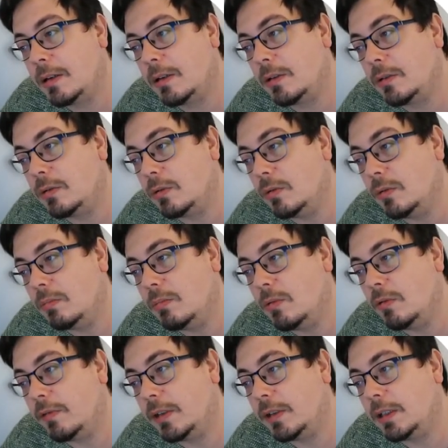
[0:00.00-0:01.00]
to
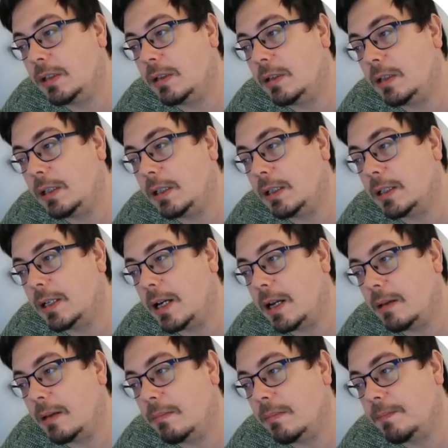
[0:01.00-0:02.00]
move it in
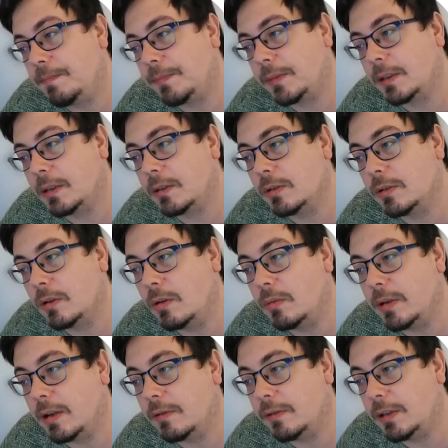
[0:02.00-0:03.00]
time. So we
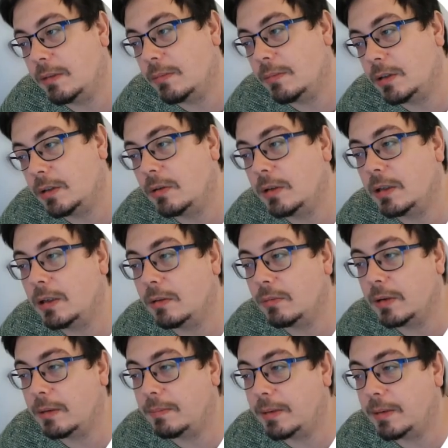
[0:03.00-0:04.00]
have the Hamiltonian and
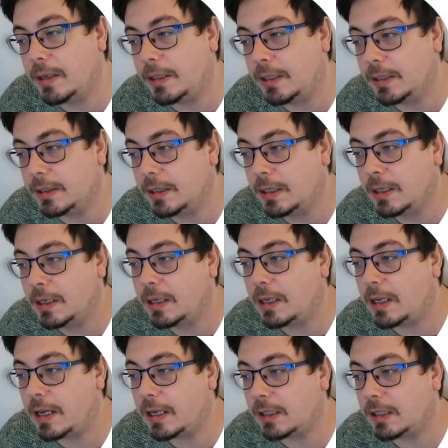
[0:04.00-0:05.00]
we apply this
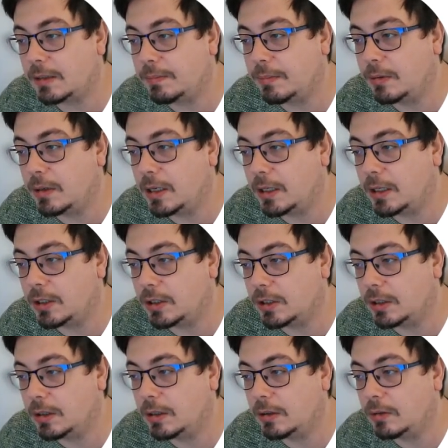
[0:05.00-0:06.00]

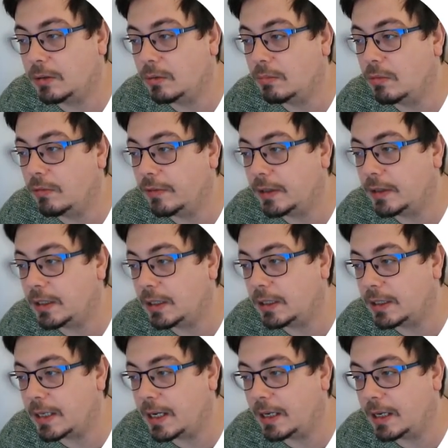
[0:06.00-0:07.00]
exponential to move it in
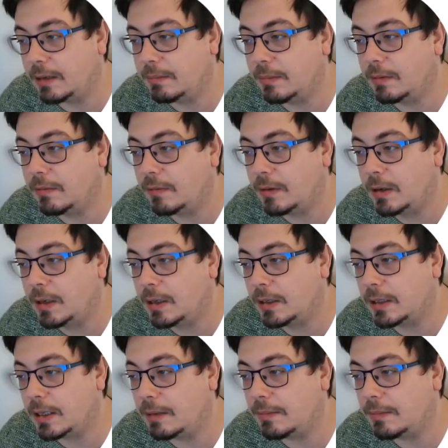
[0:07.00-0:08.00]
time,
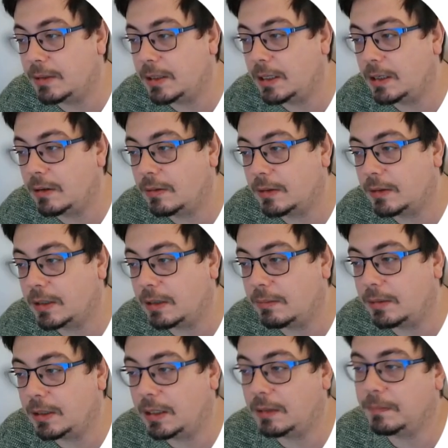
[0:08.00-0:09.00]
time 0, time
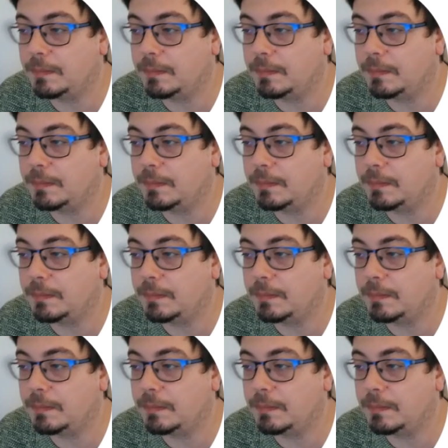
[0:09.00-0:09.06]
t.